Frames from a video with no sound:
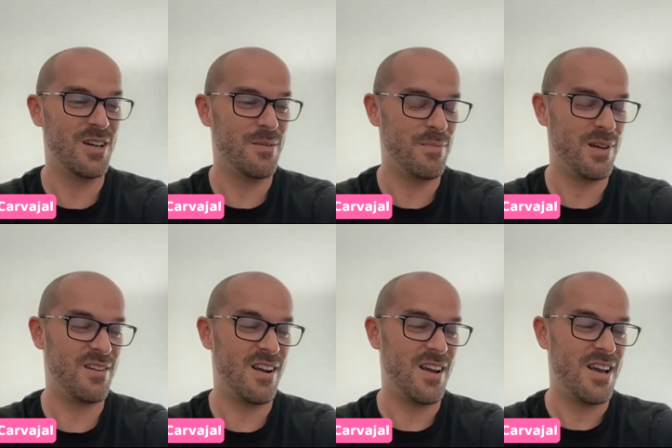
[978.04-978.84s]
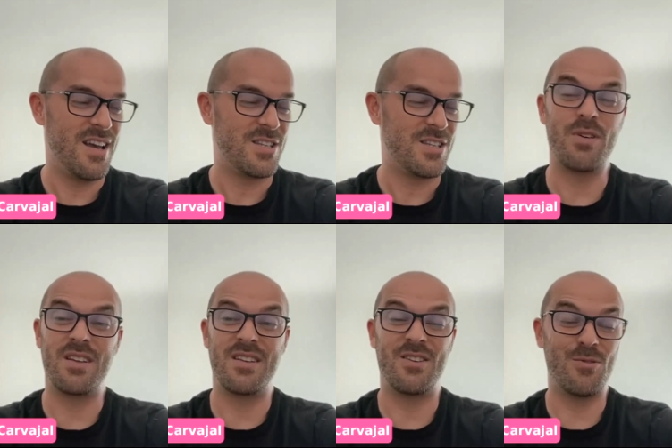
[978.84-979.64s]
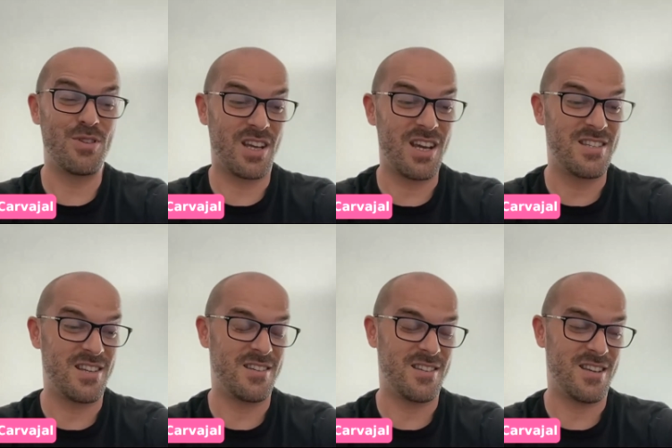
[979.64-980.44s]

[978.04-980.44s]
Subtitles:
better. So in those cases,